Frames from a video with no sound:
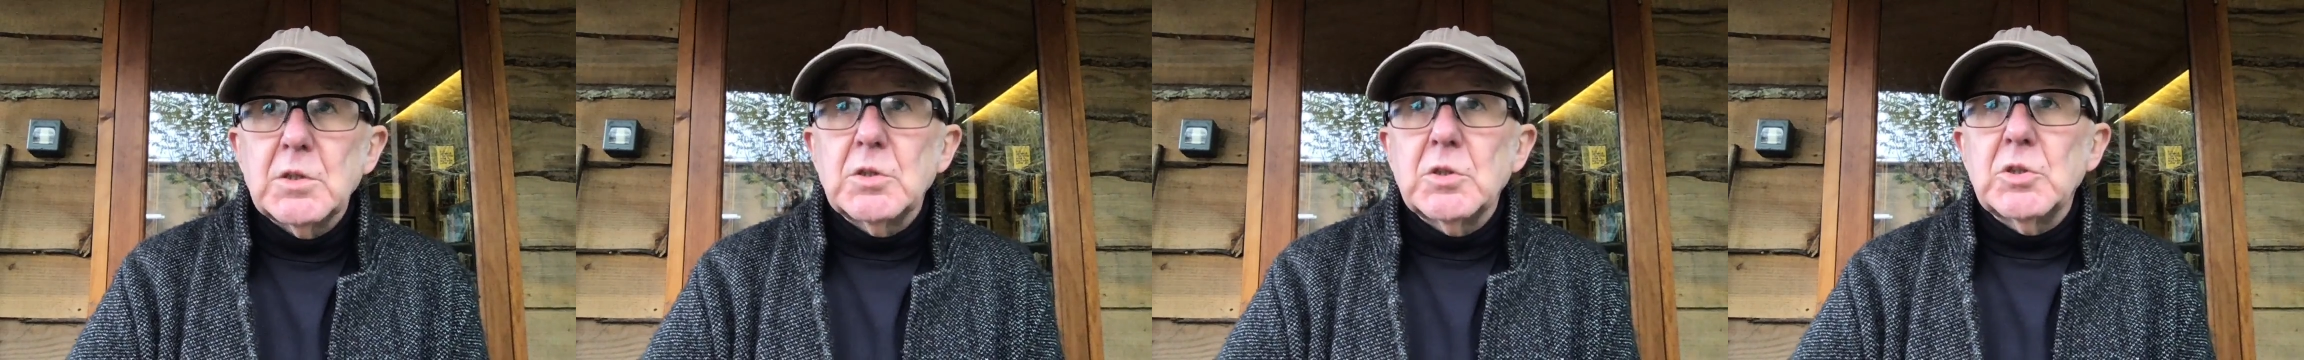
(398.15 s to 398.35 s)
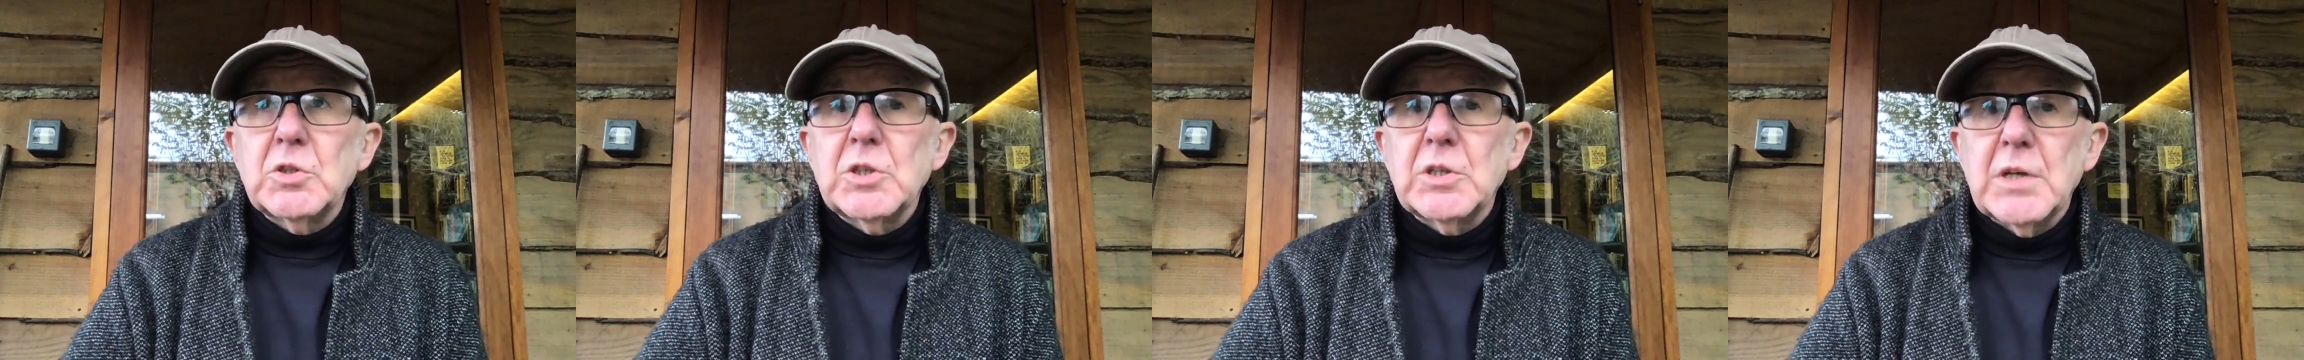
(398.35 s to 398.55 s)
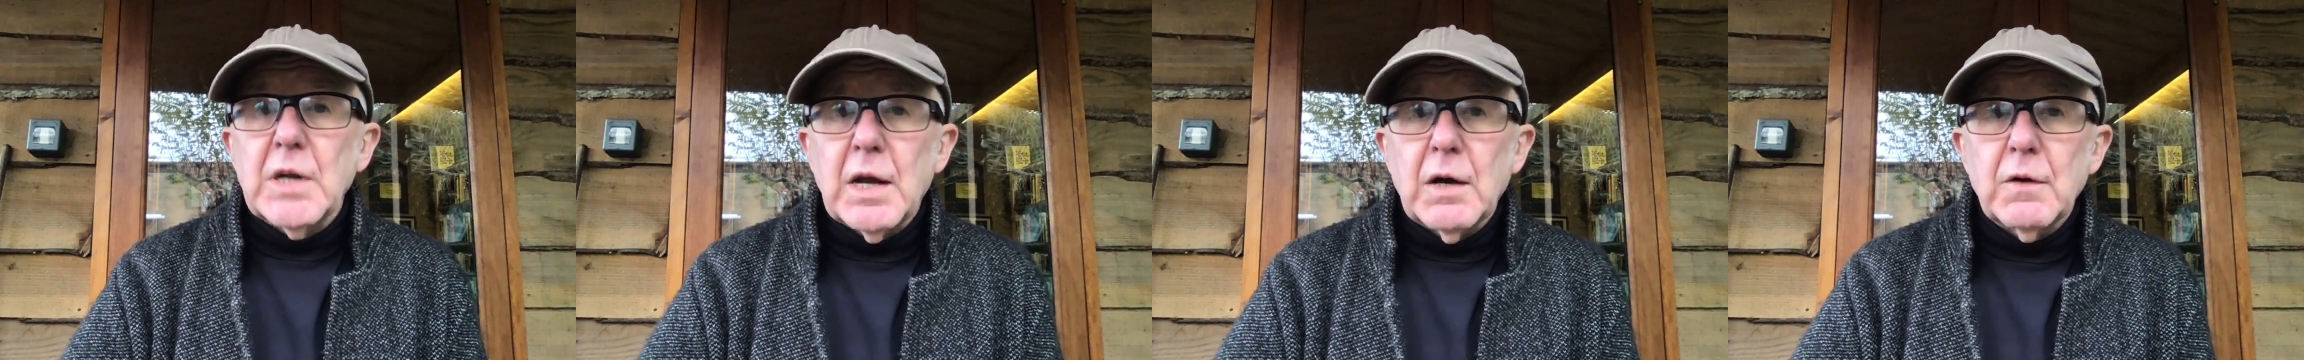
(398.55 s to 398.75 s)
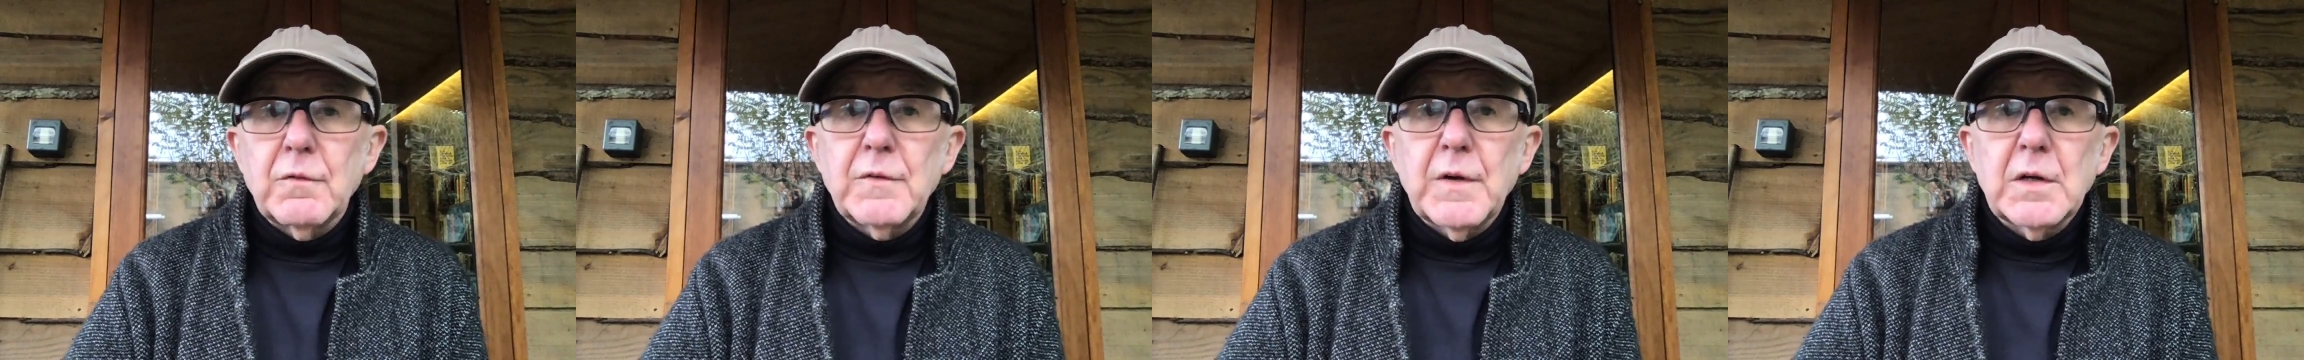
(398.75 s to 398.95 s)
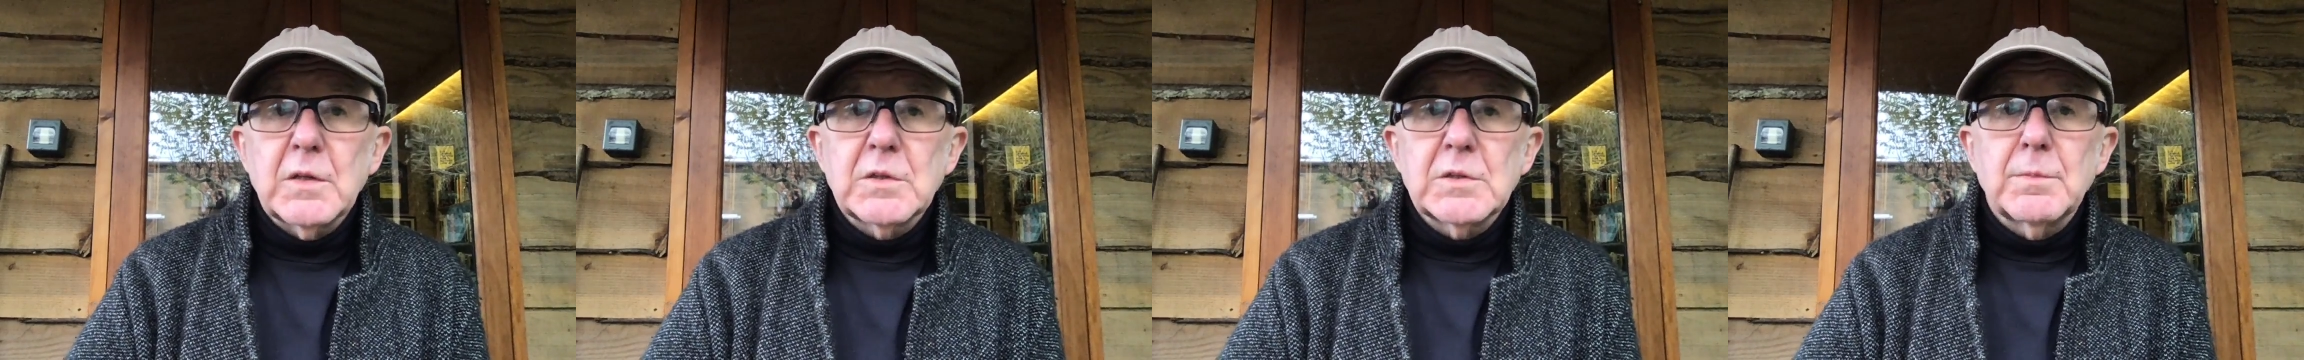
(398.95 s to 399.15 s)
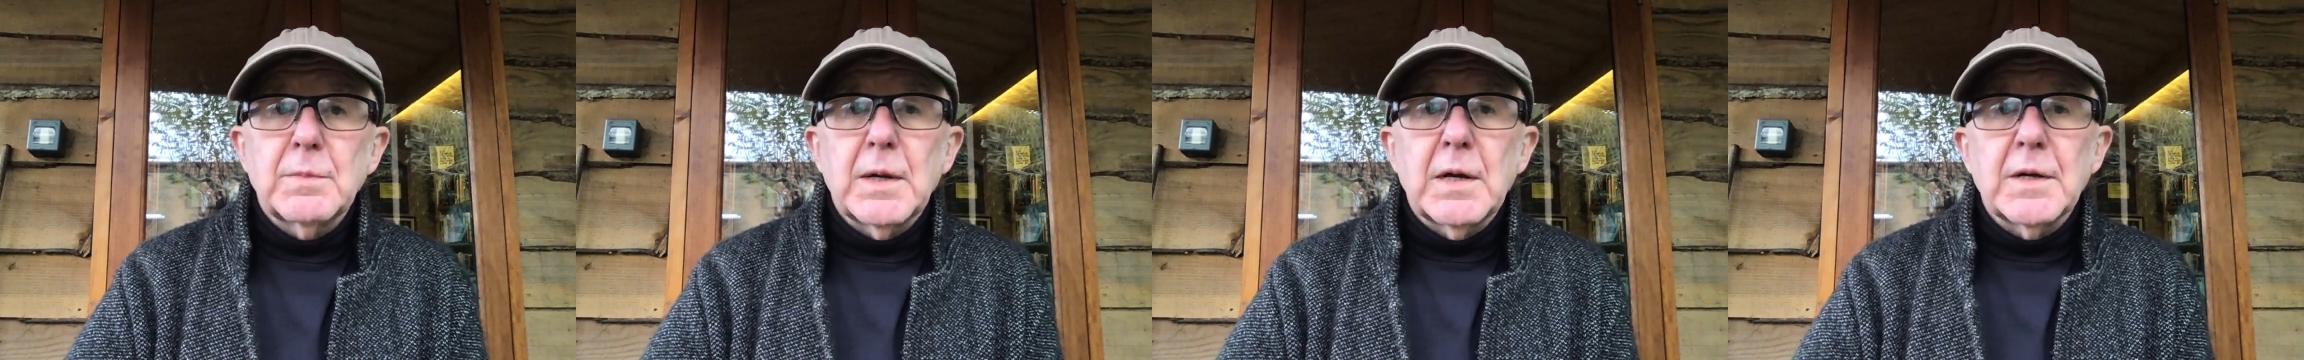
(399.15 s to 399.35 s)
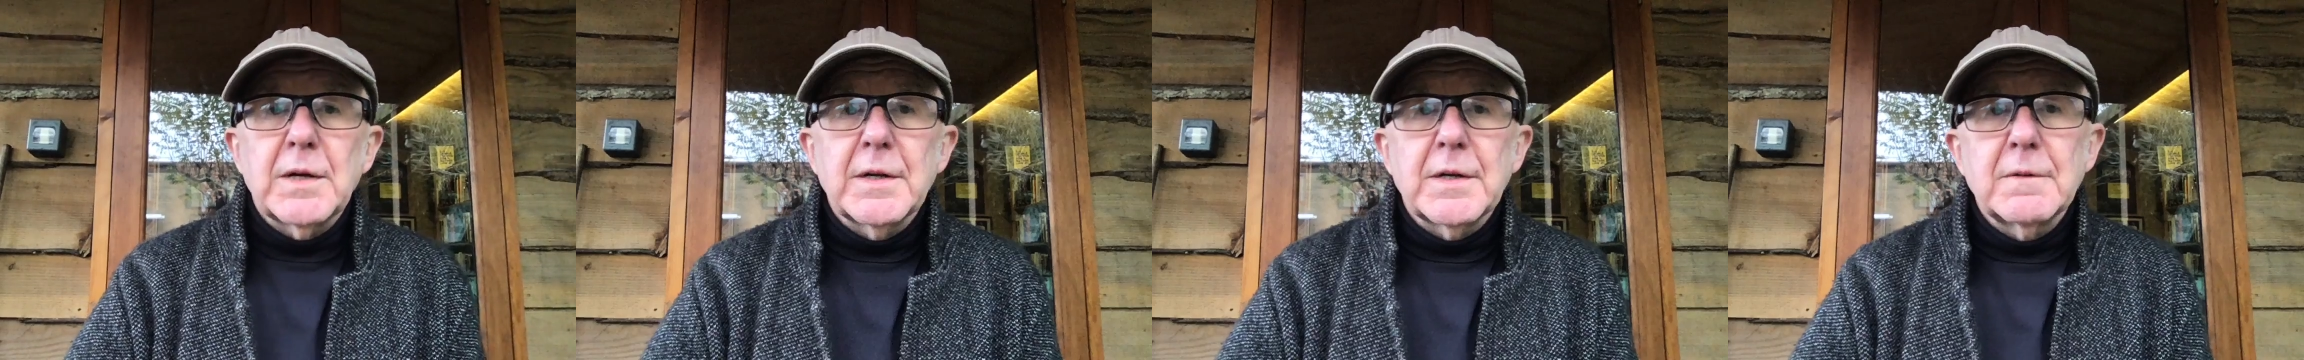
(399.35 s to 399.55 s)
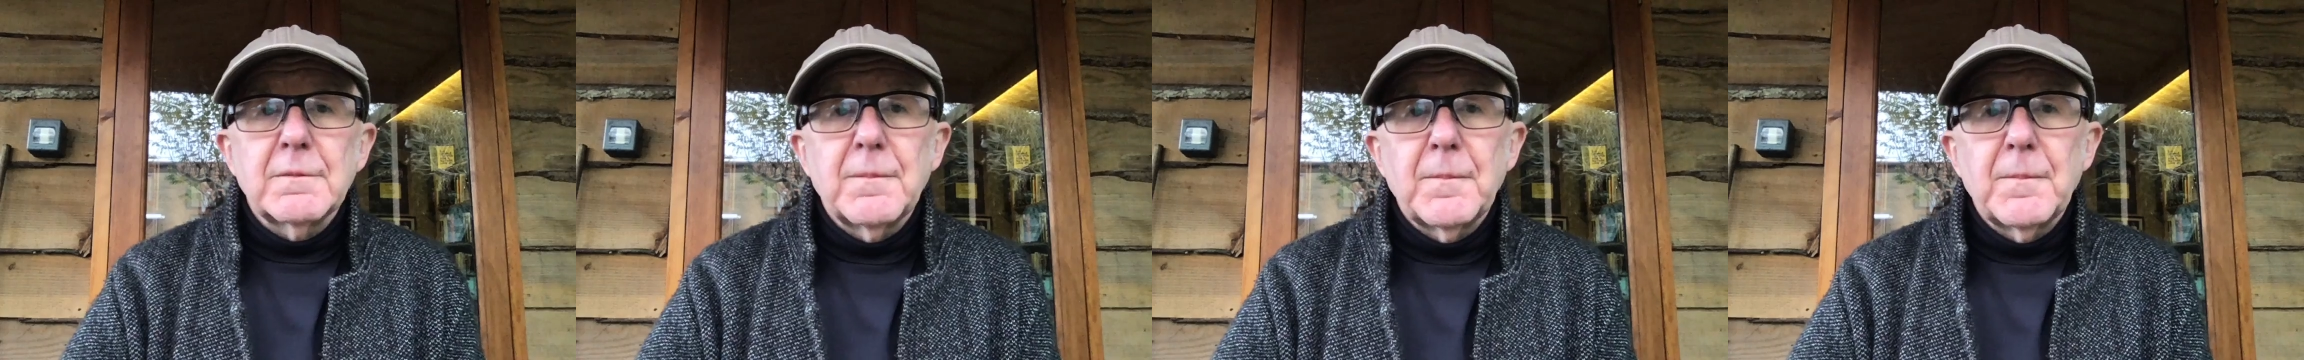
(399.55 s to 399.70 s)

she now felt about it.